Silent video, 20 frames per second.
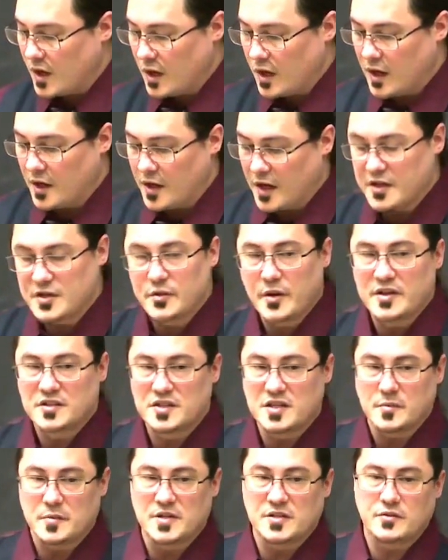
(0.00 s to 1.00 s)
uh, I do
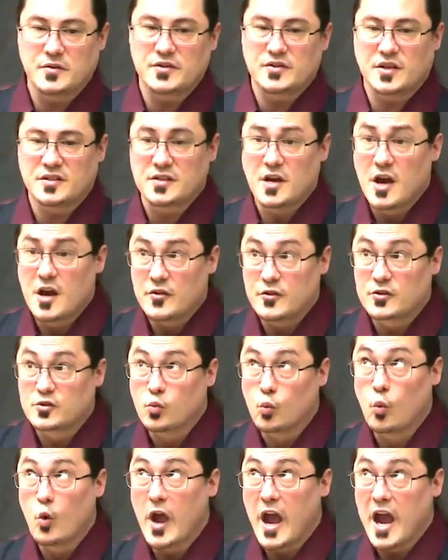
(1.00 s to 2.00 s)
HTTP screenshots. There's
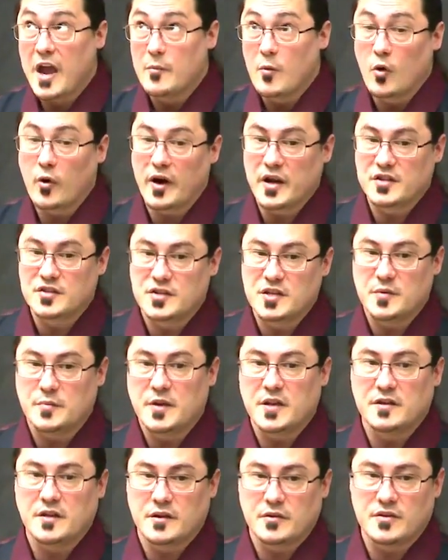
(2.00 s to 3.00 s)
way more
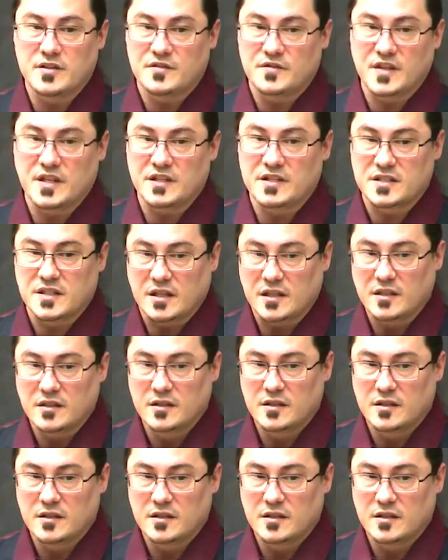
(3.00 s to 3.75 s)
HTTP than there is VNC.